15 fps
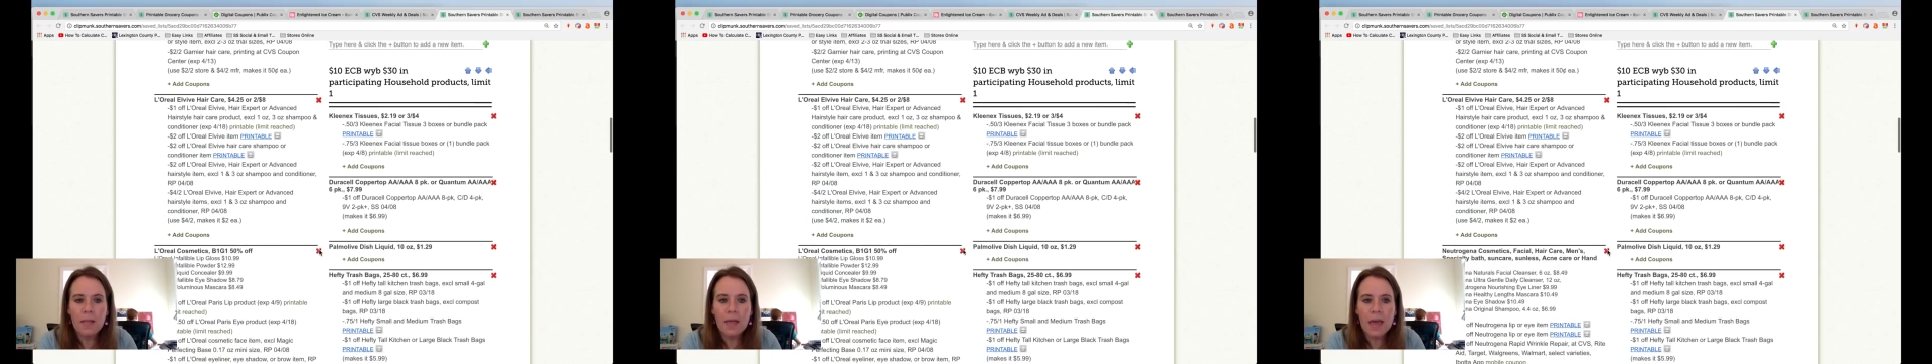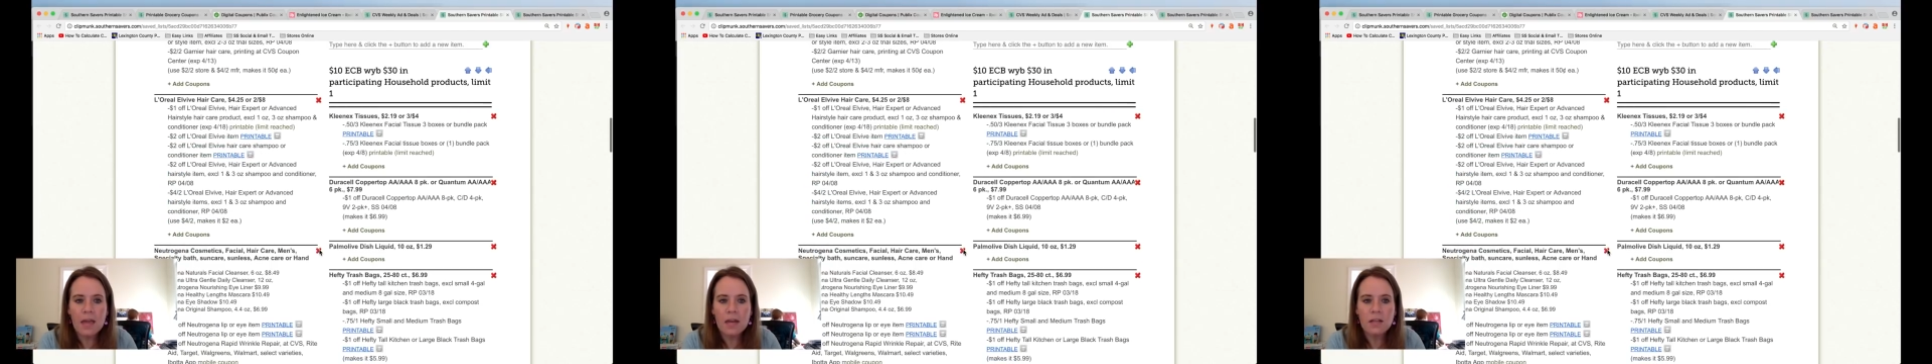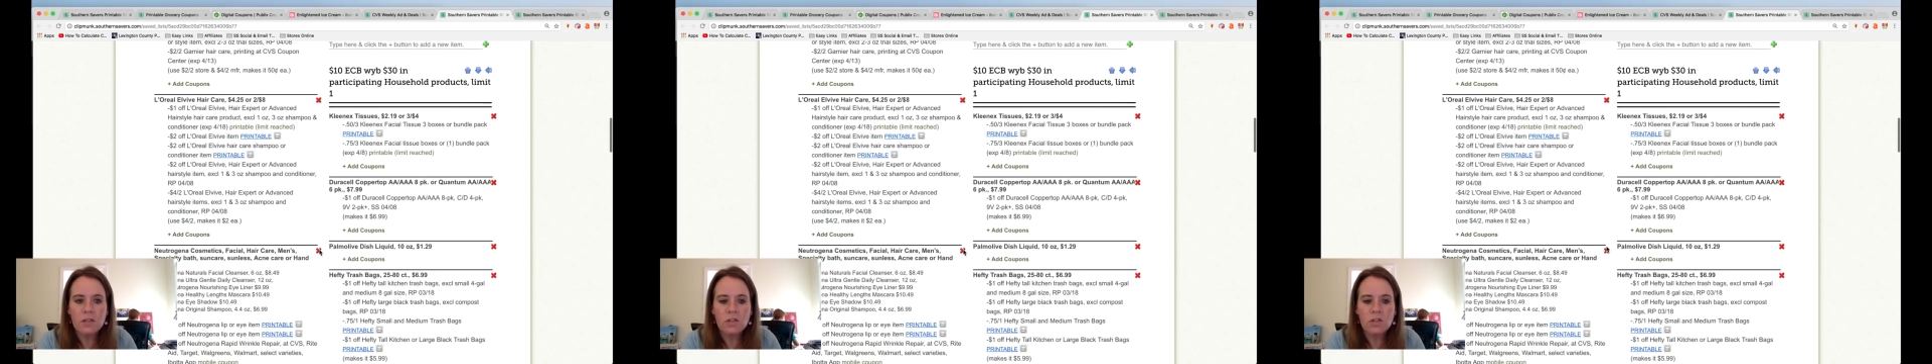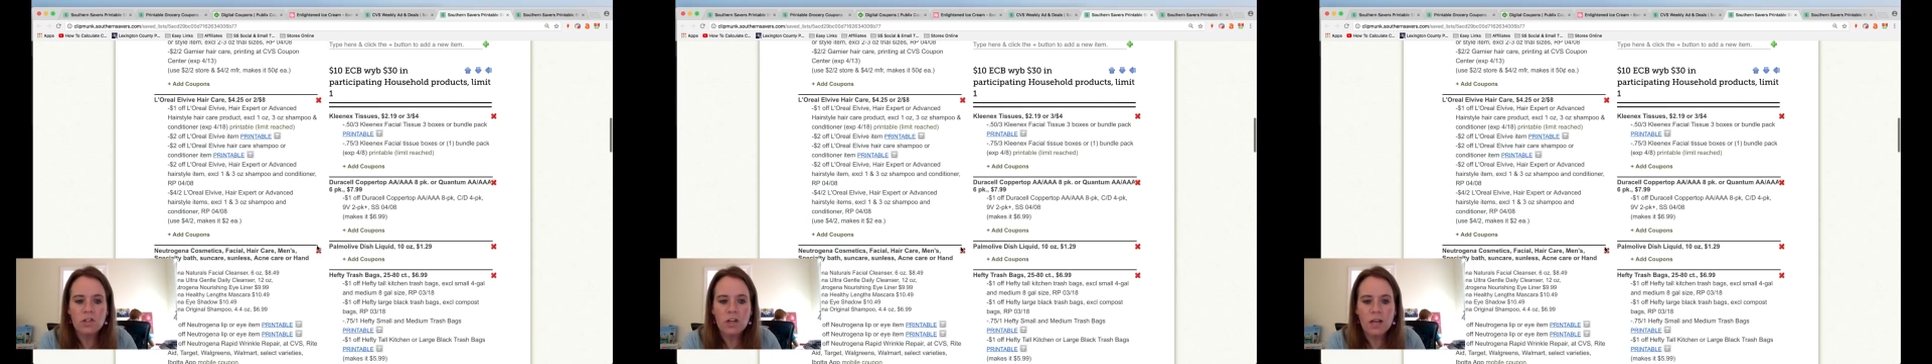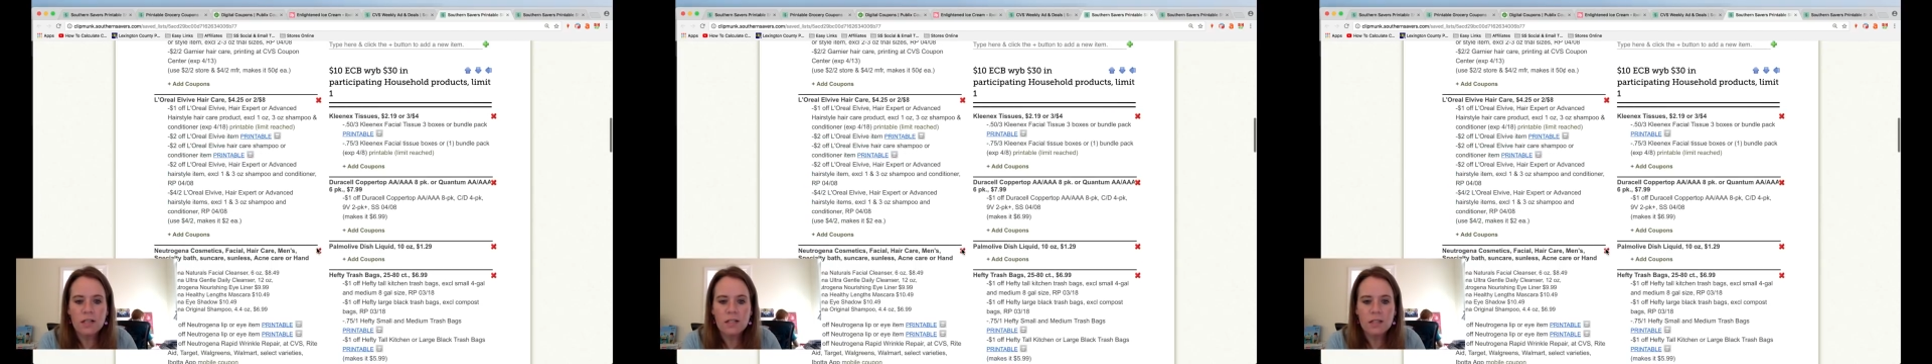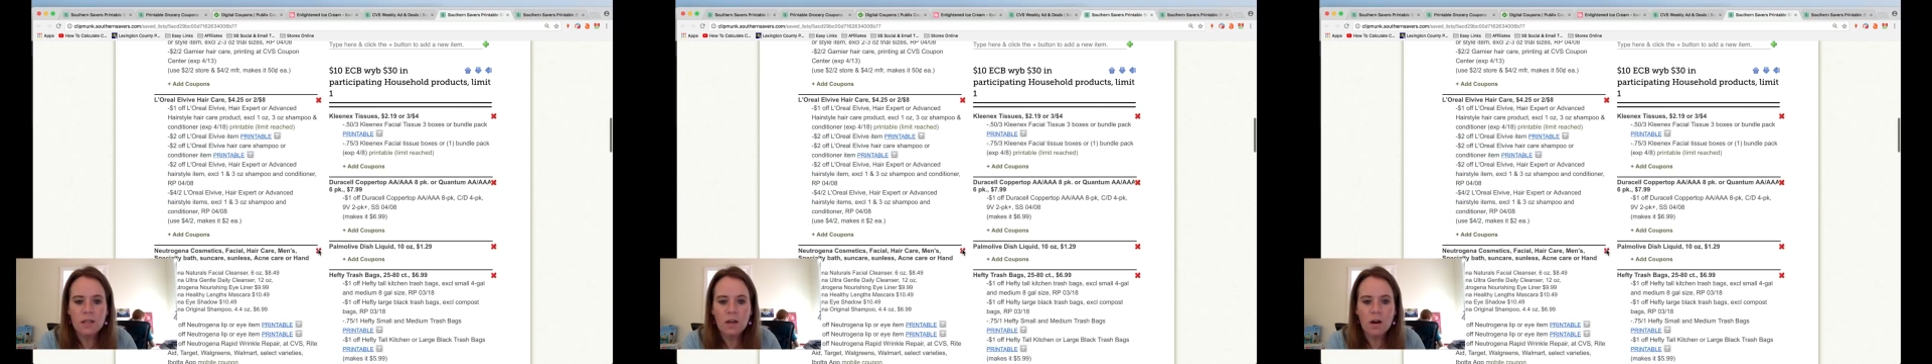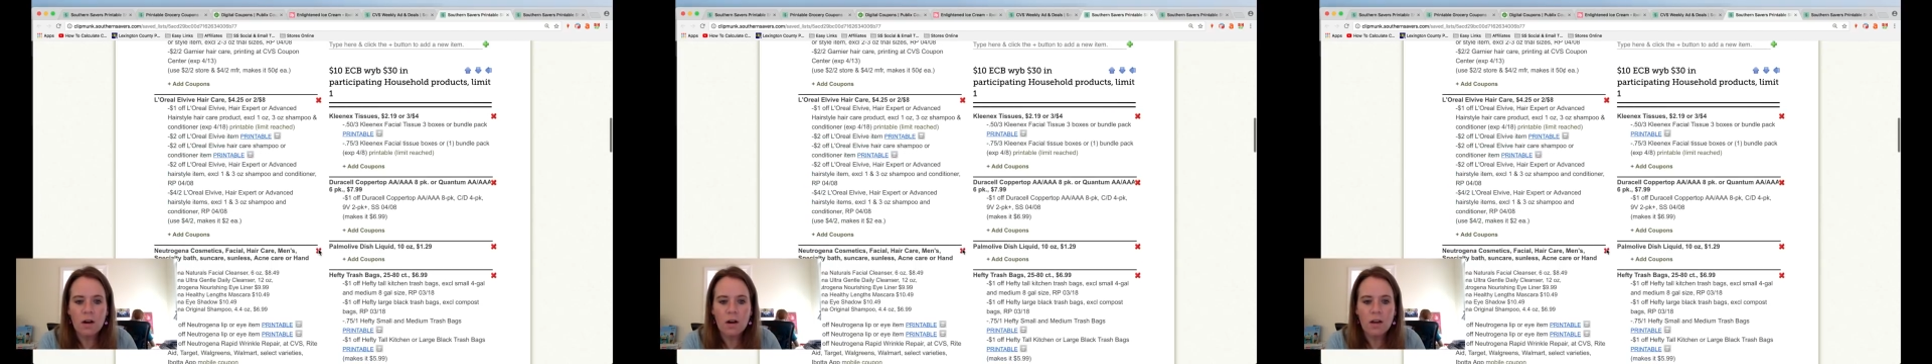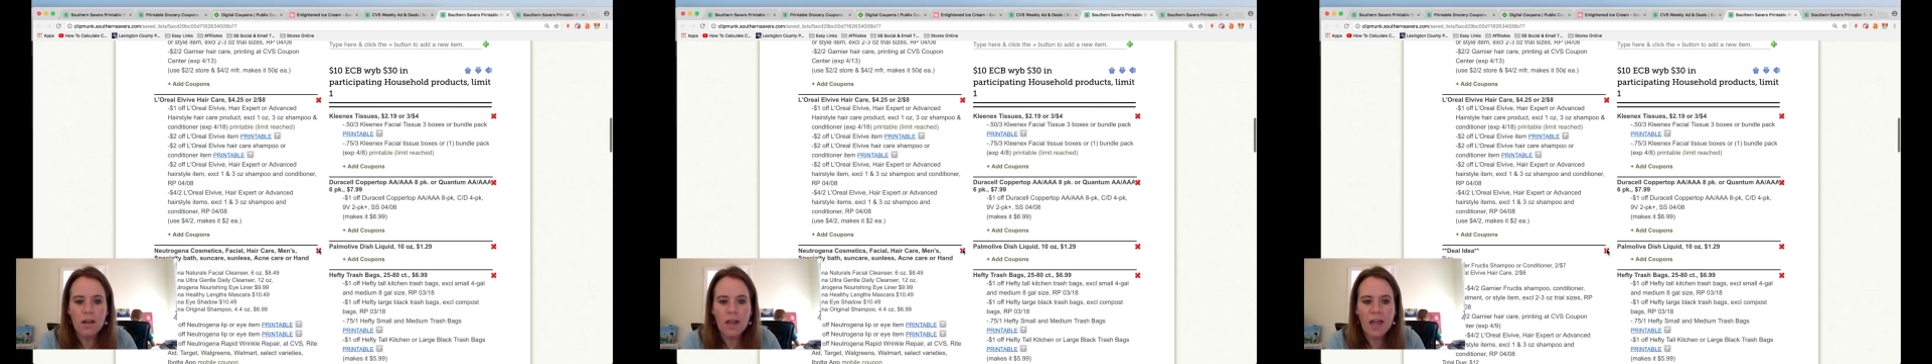plan is just the
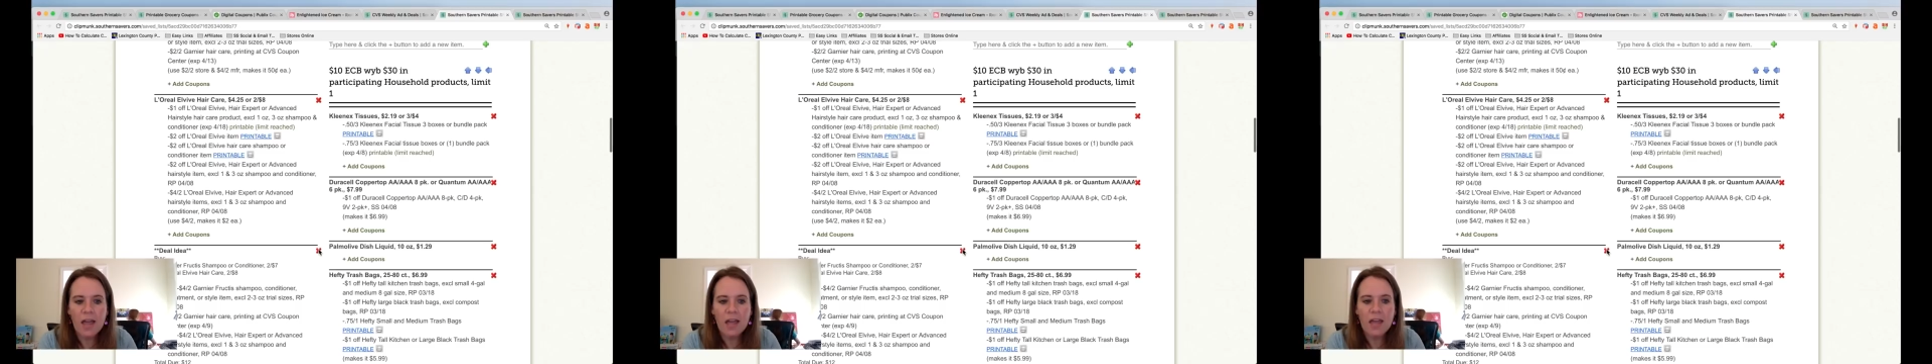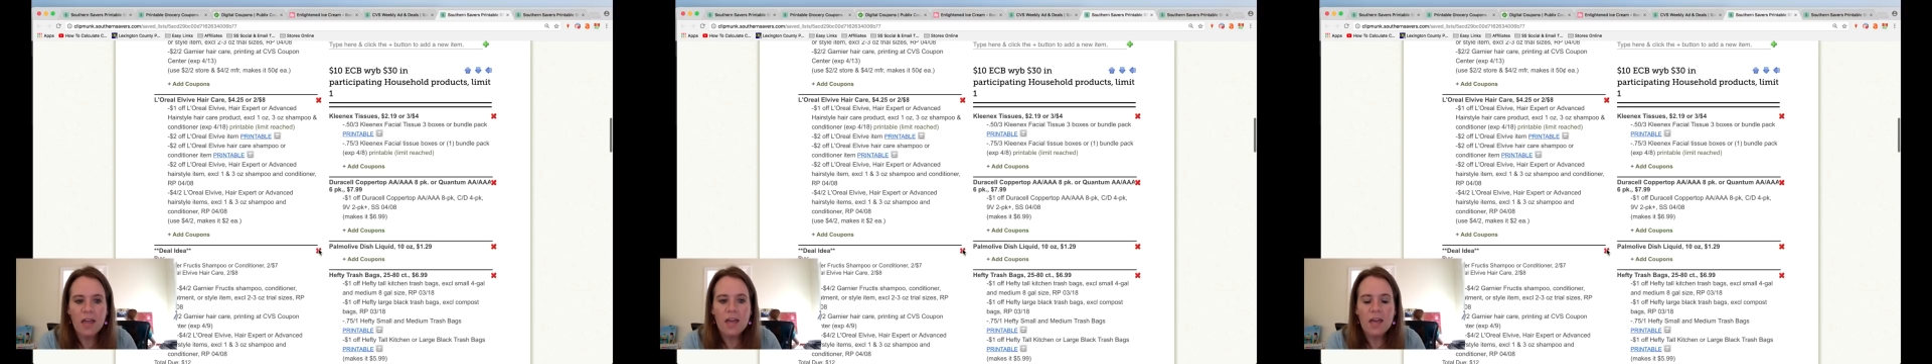Garnier